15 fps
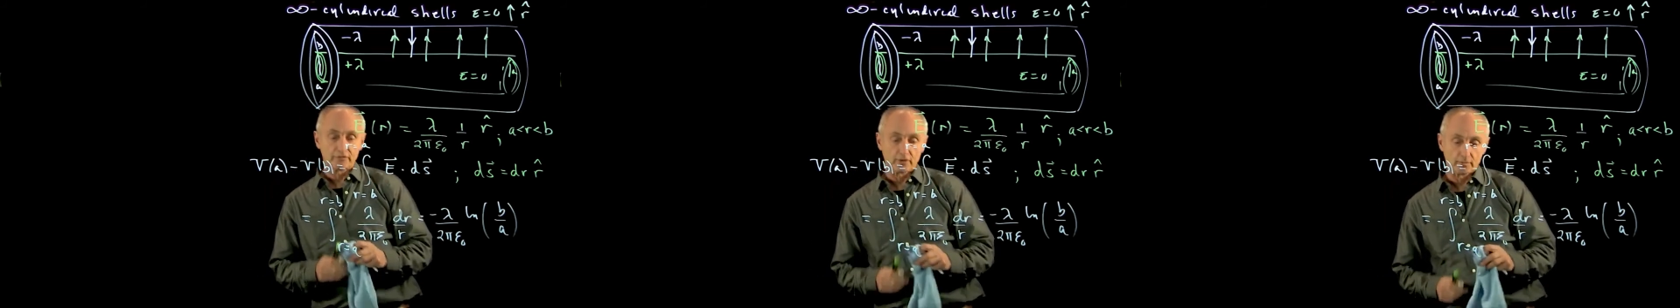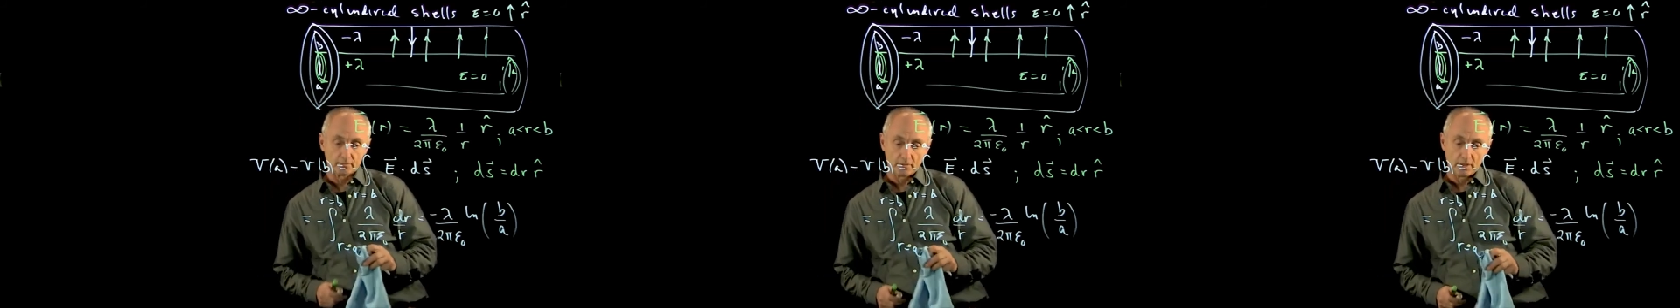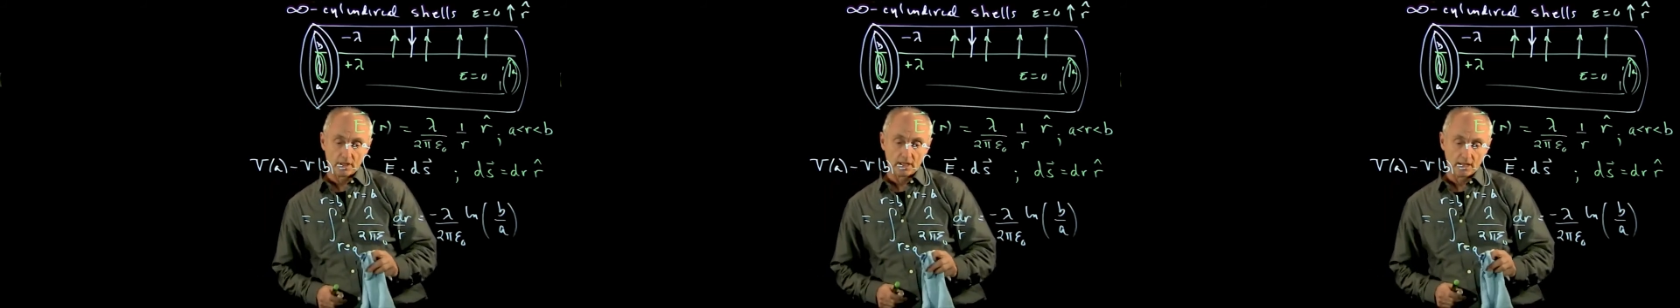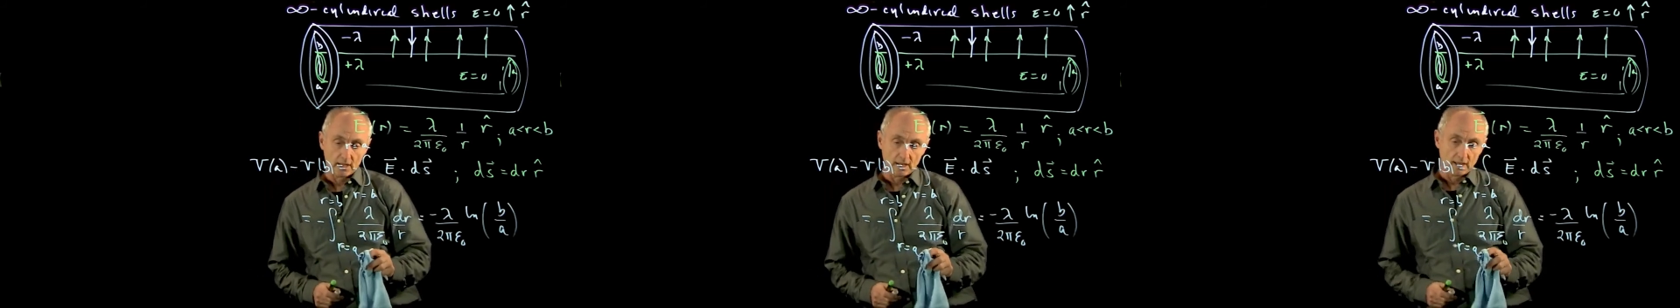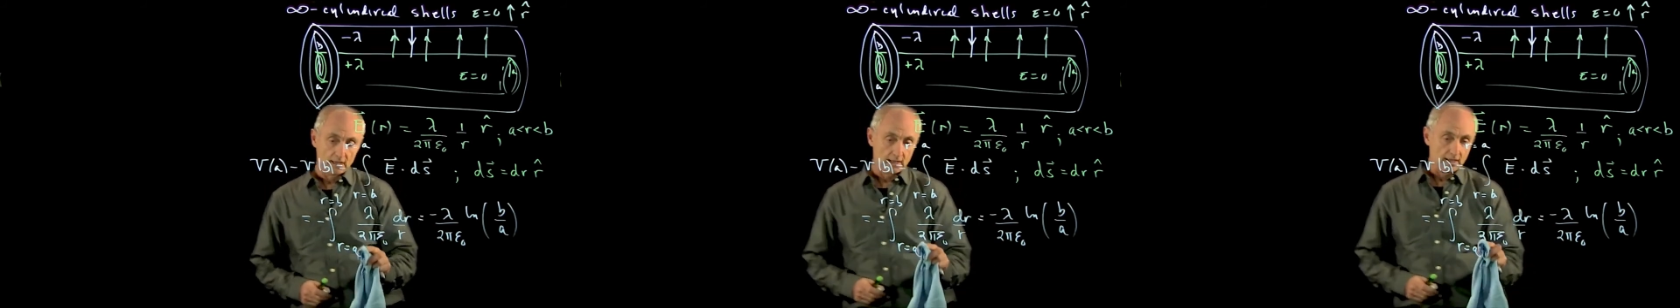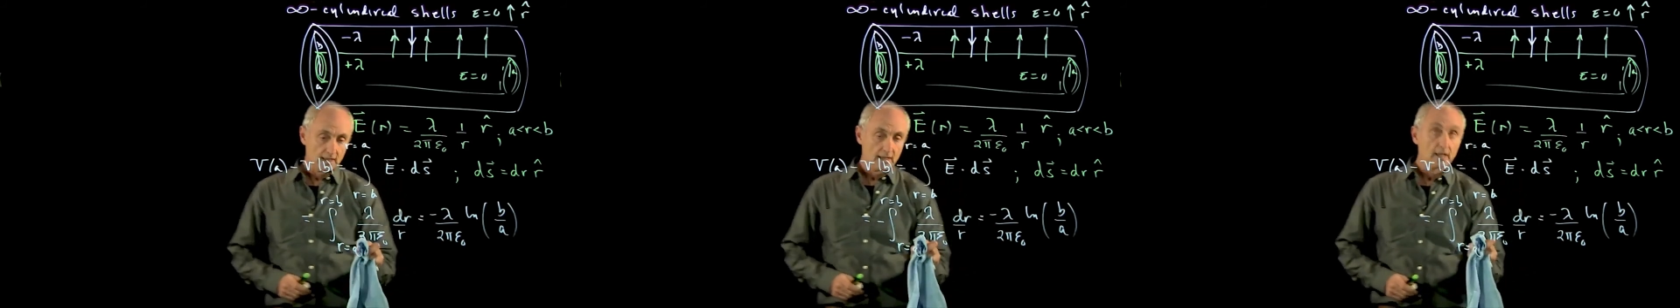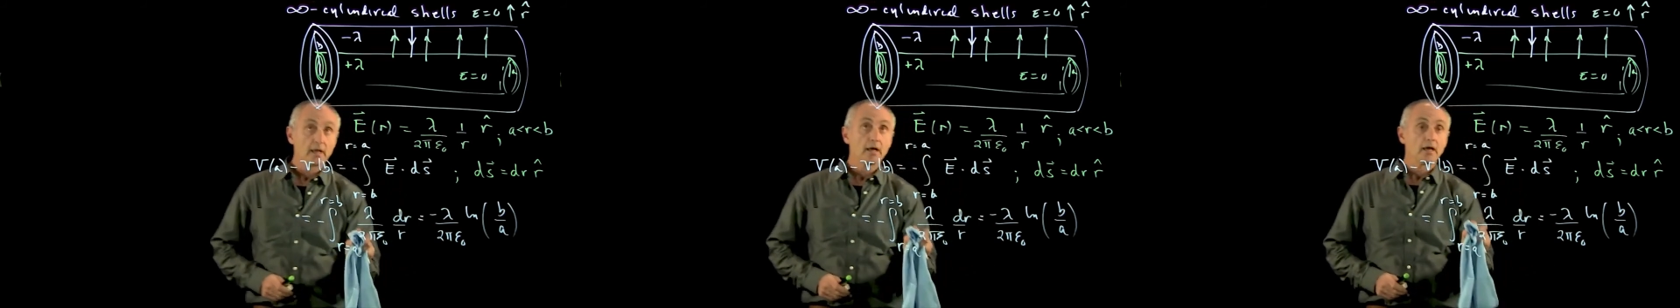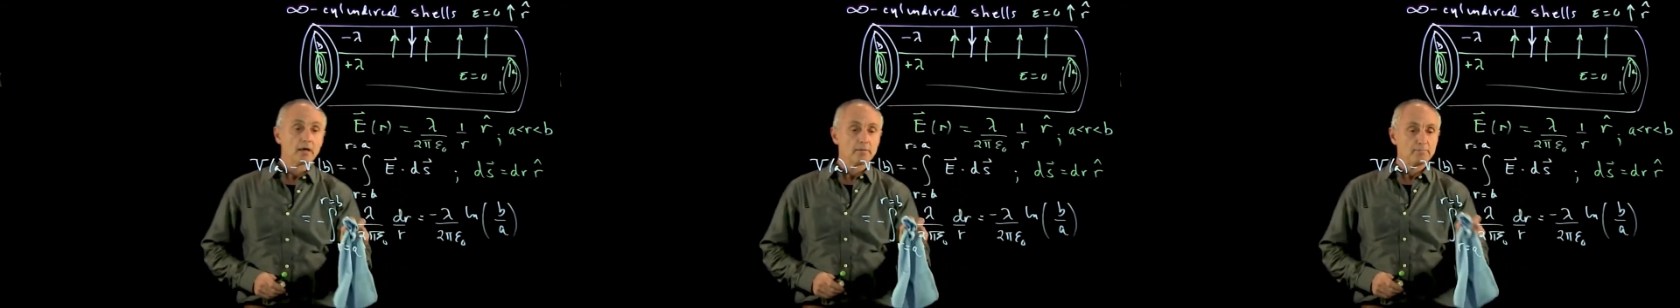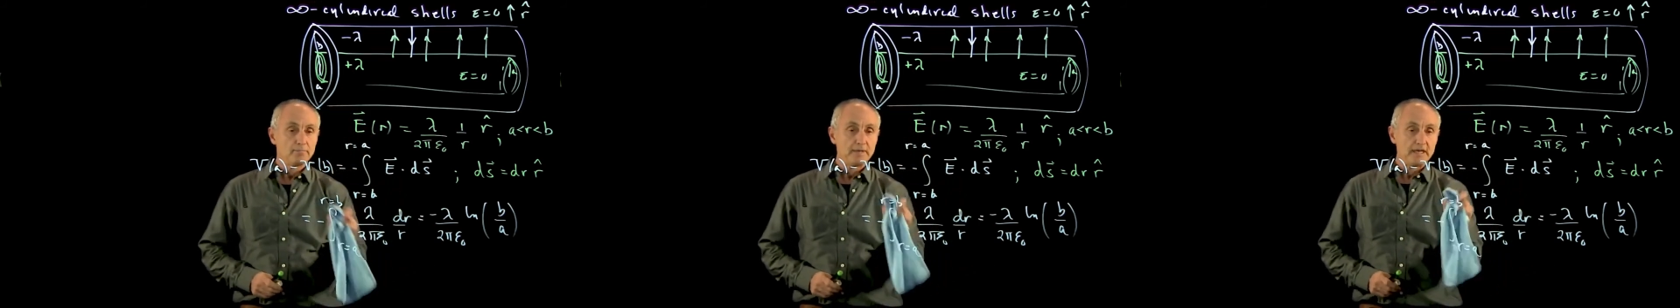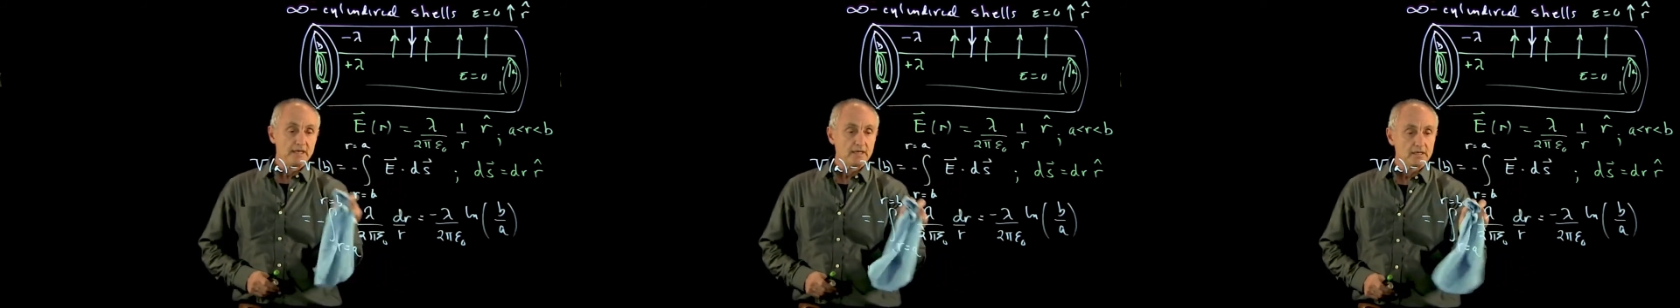from
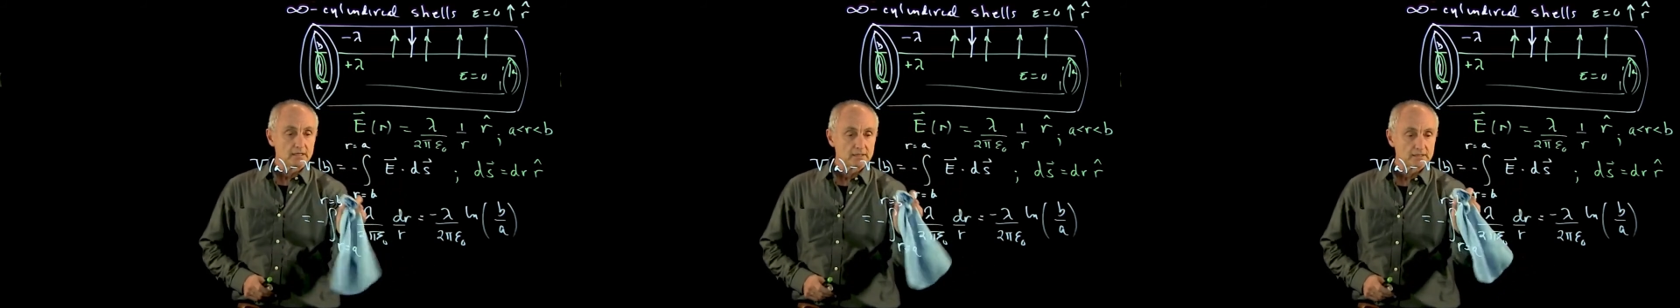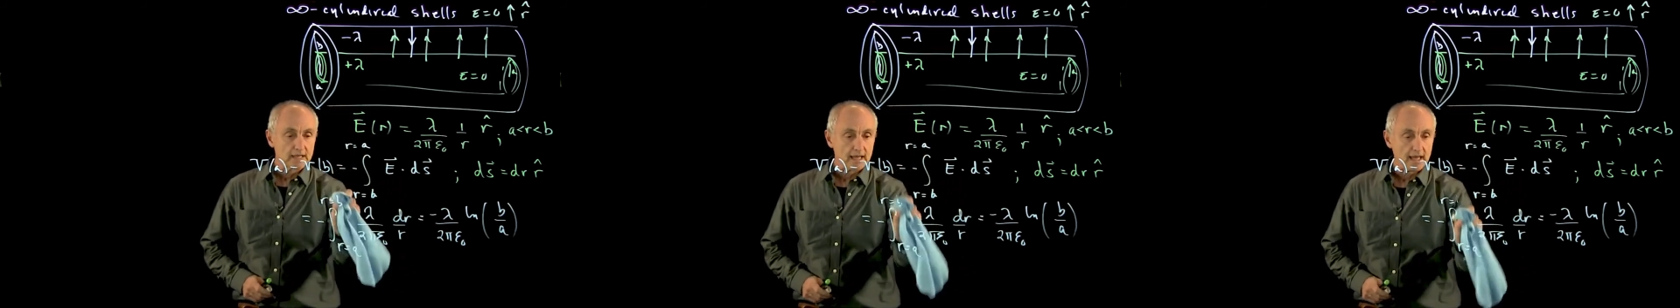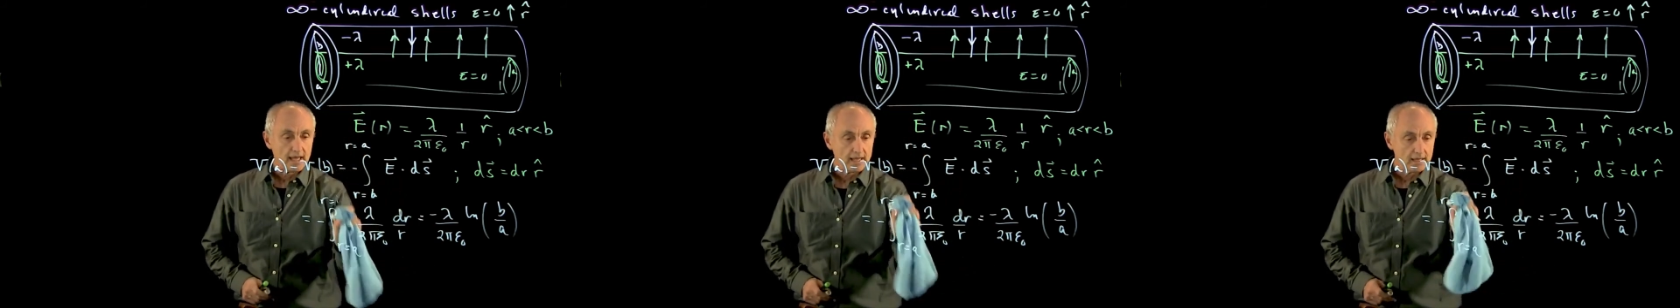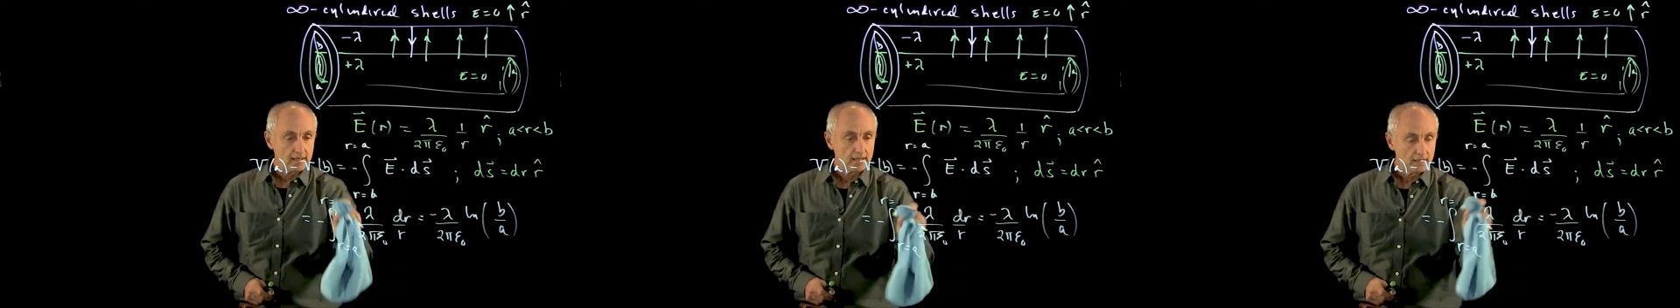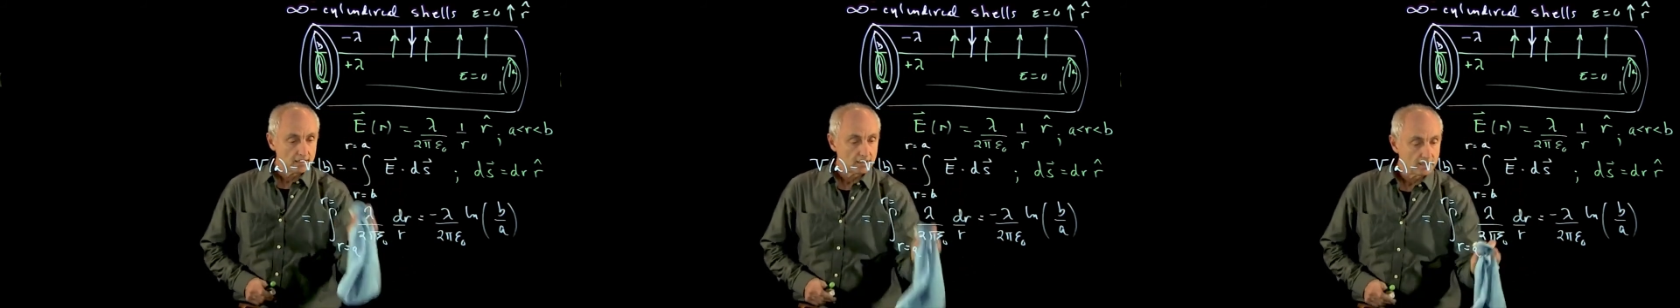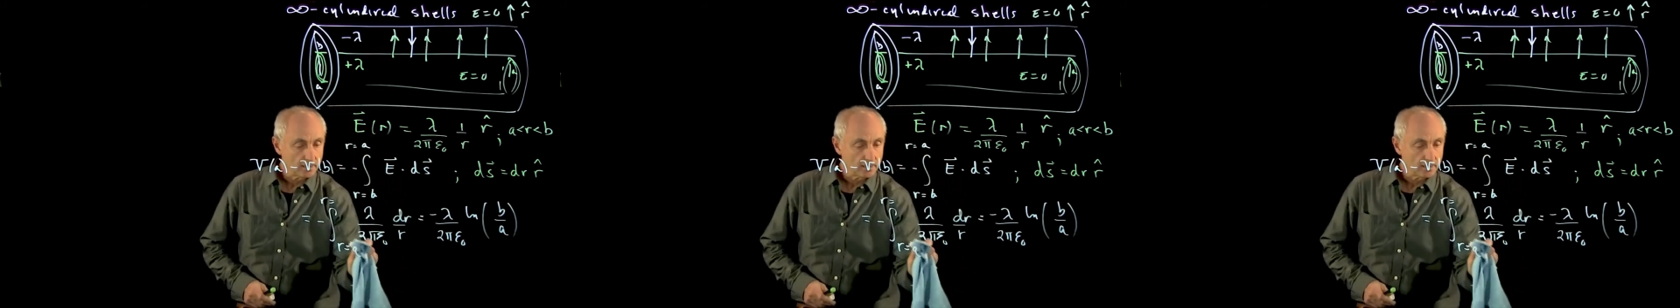b to a,